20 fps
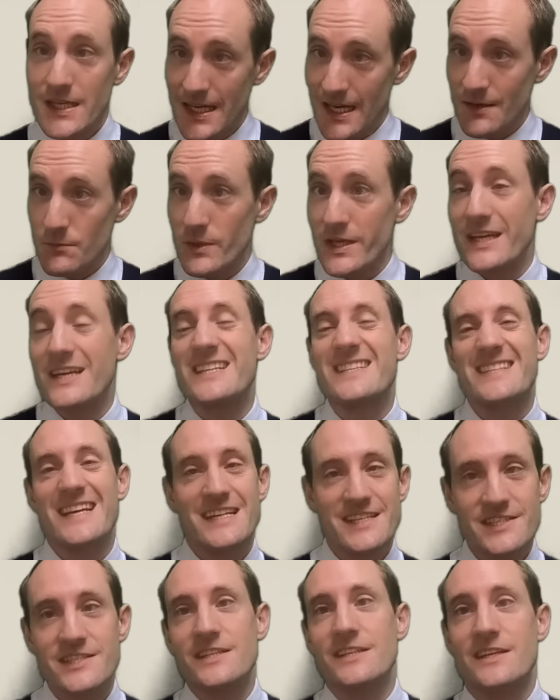and we
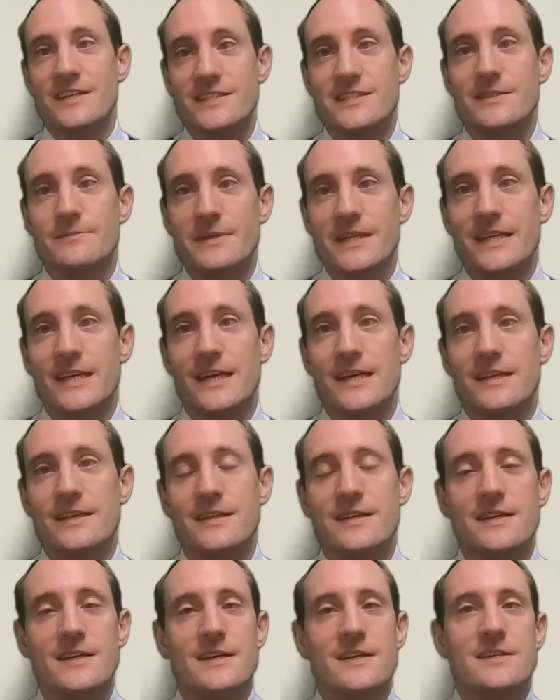contextualize them again.
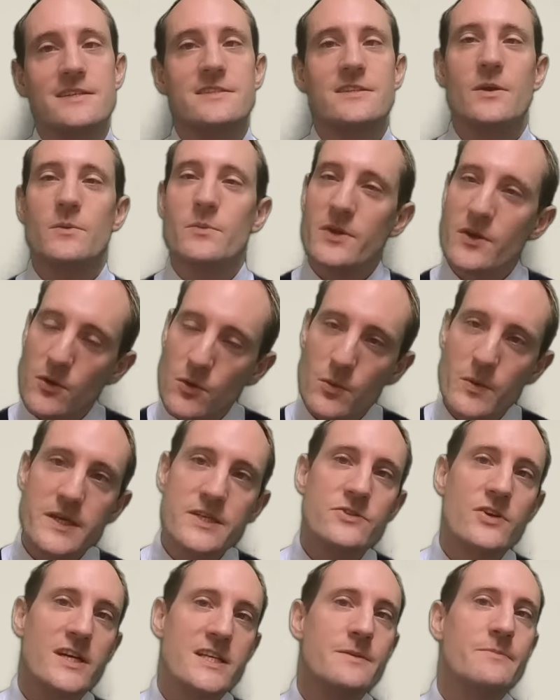So we're
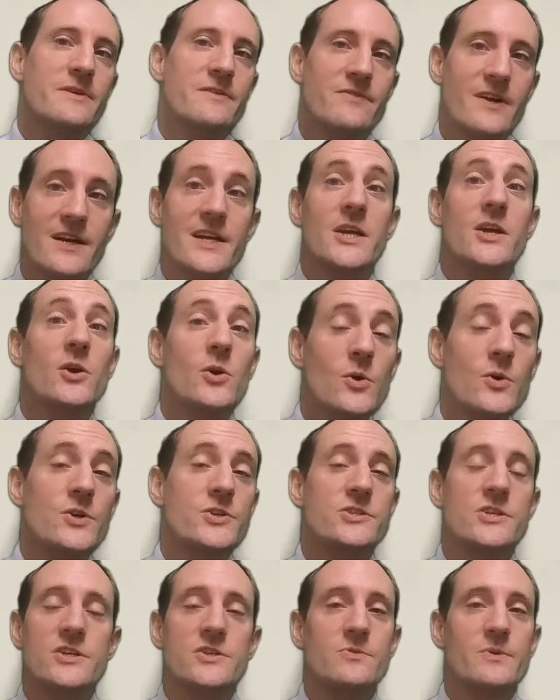always trying to be very
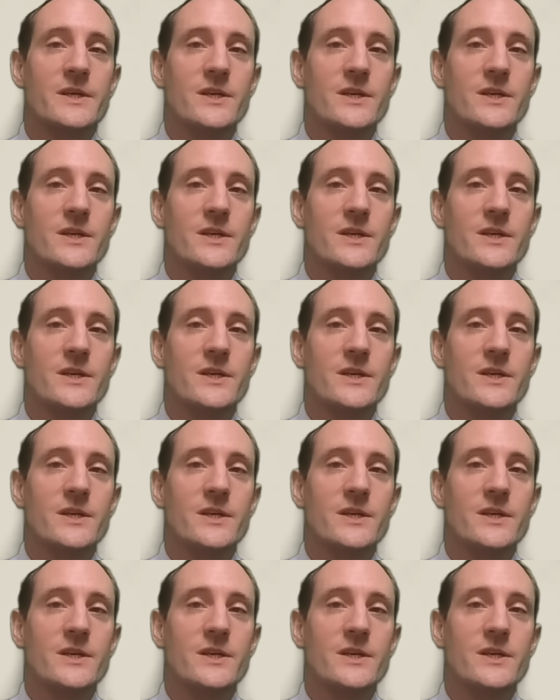cautious.